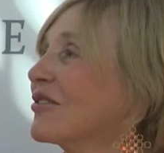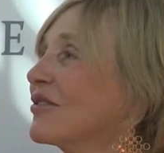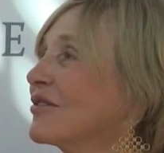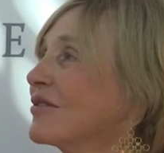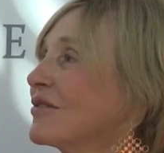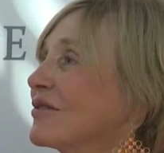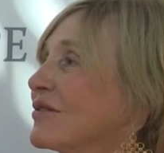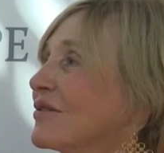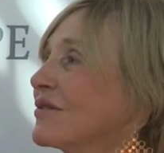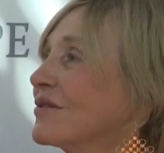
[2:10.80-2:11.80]

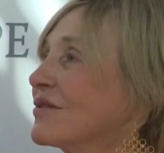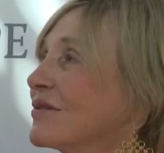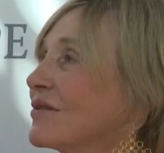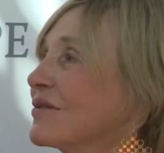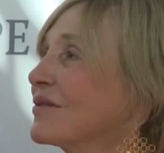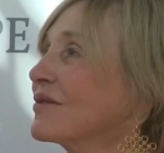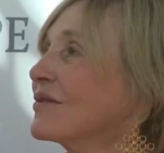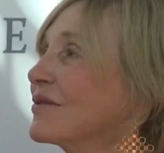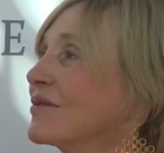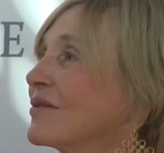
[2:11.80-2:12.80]

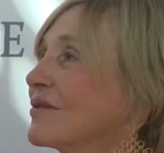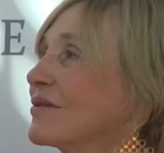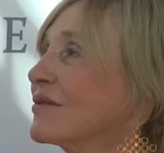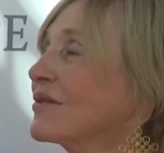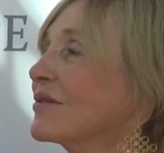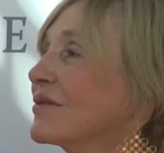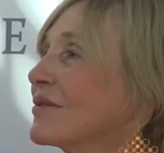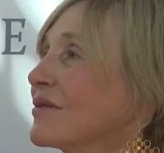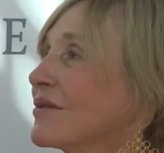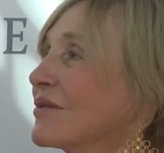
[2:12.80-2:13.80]

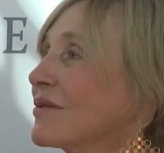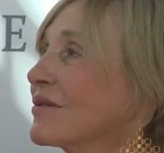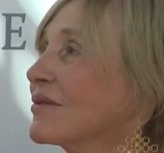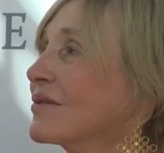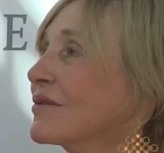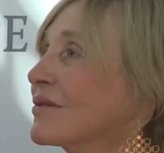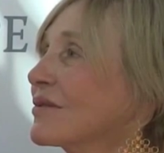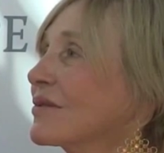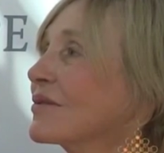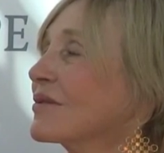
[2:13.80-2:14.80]

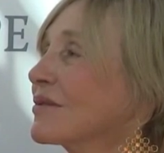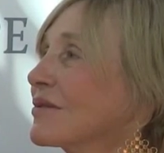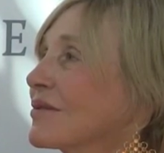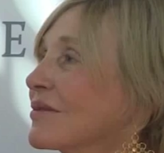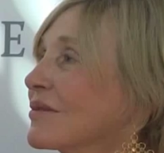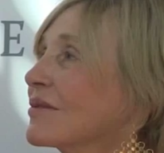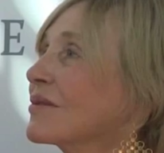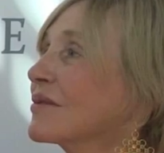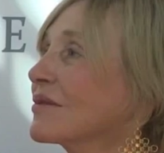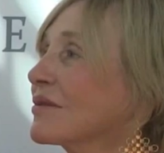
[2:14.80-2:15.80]

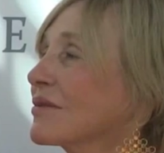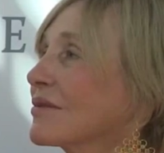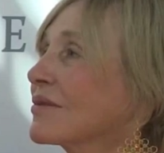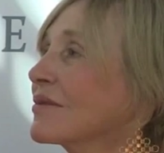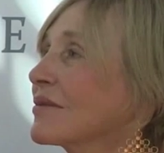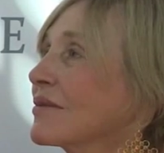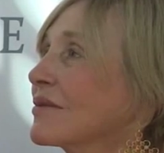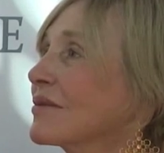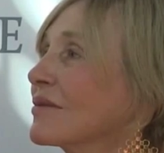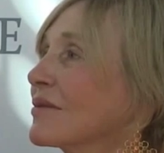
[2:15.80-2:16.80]

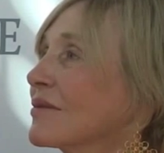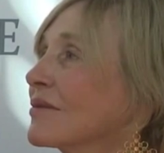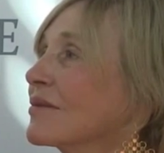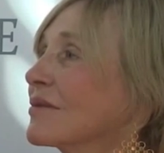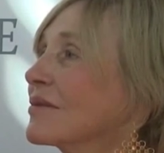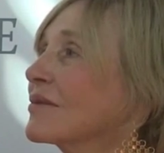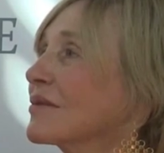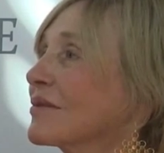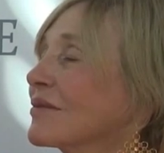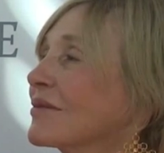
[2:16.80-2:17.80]

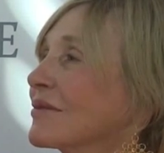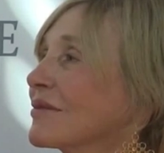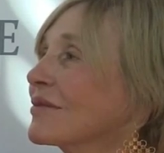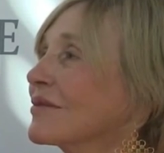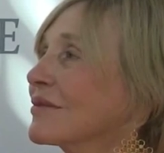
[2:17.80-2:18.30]
This person isn't speaking.